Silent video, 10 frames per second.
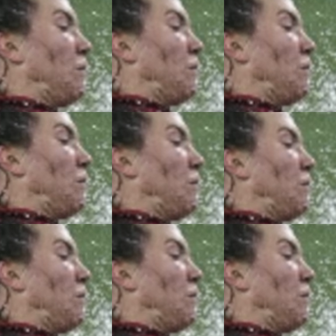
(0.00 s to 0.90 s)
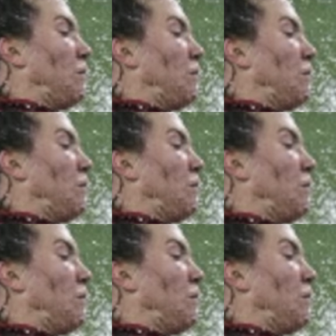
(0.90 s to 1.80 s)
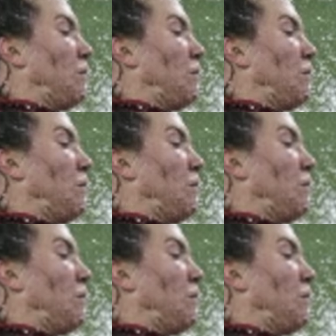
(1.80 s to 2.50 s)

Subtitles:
This person isn't speaking.